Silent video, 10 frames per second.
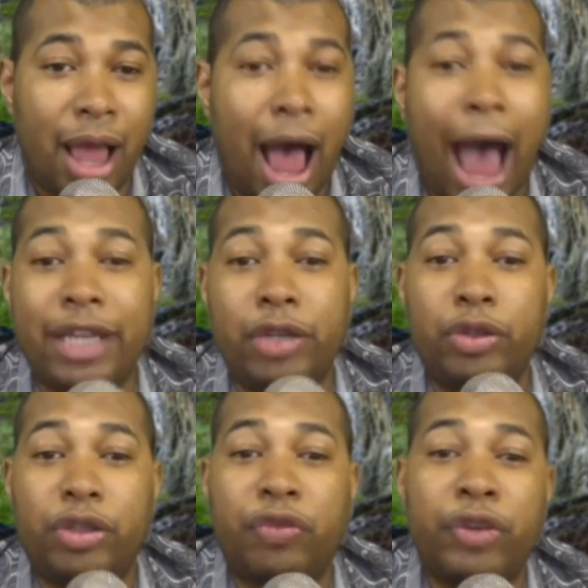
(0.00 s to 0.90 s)
I
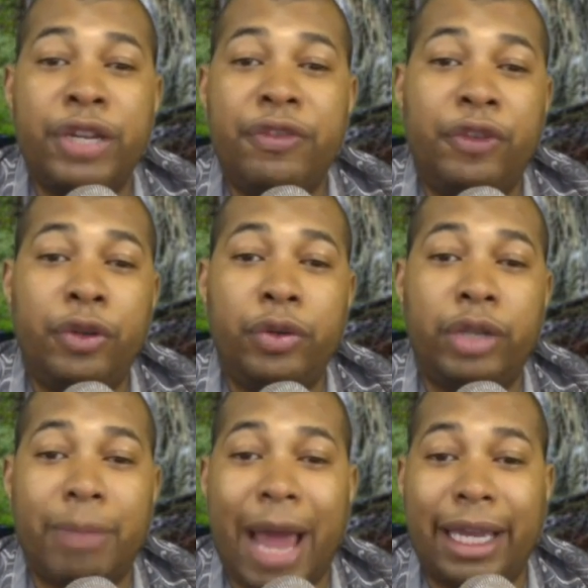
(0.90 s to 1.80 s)
used free food
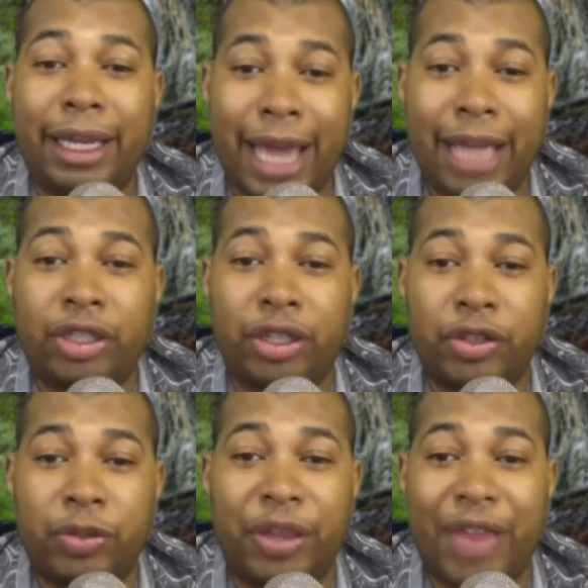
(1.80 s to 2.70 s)
and my
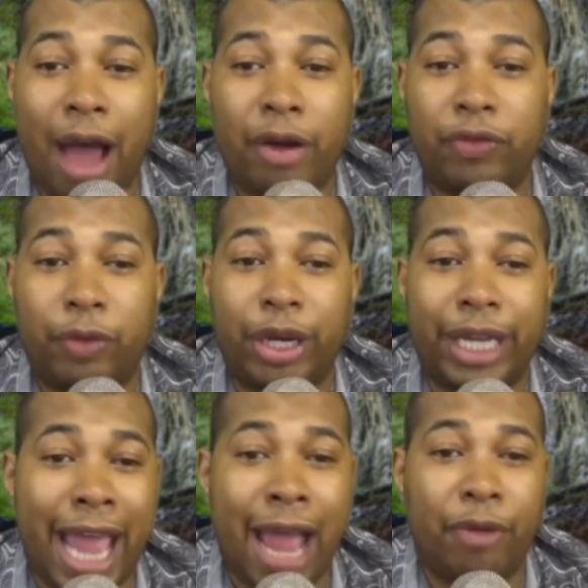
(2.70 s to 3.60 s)
connections with out of work
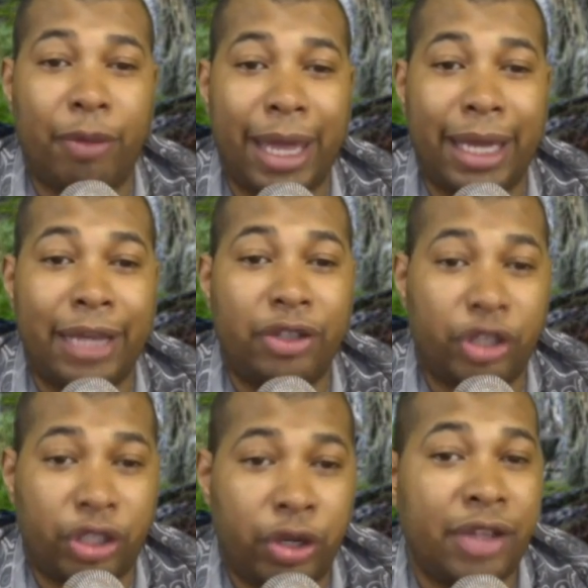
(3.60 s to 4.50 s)
cameramen and
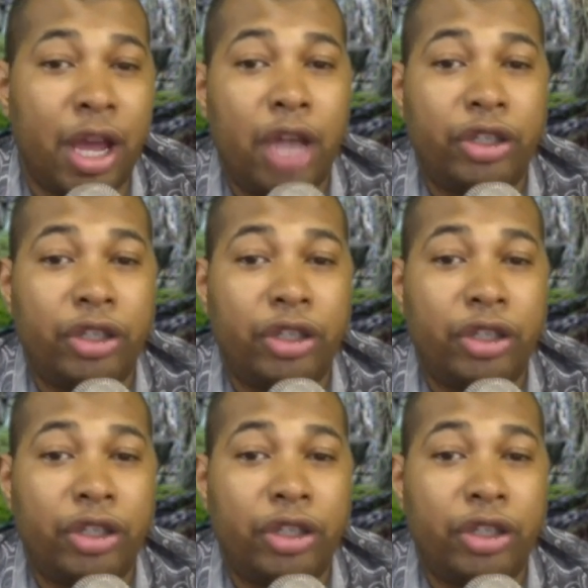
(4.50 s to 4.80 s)
security